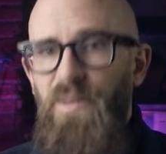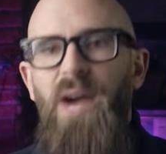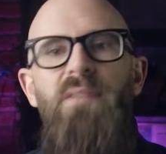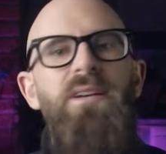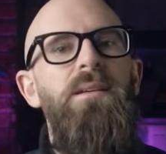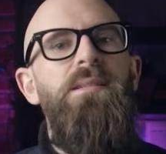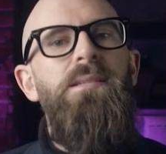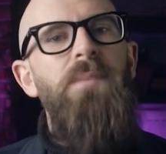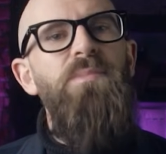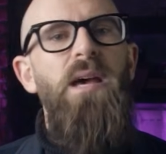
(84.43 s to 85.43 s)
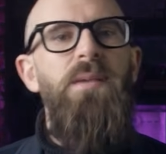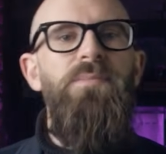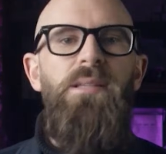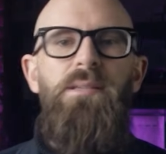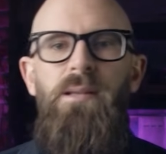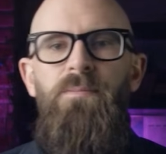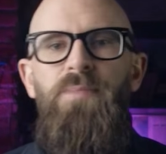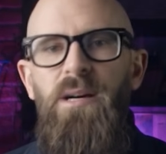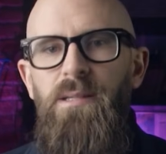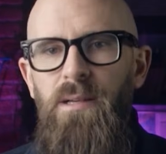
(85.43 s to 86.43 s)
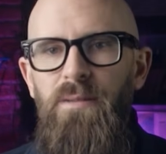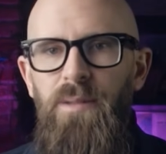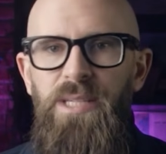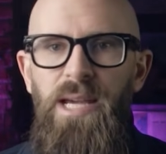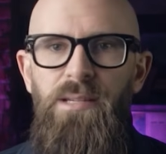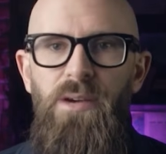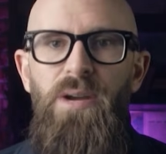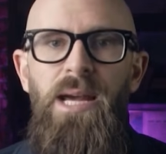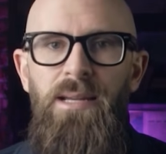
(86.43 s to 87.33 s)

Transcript: However, sometimes some part of the potato